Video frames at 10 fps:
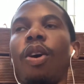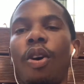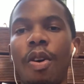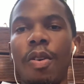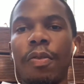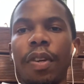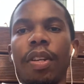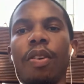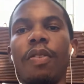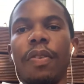over
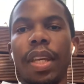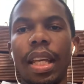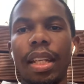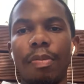and over again,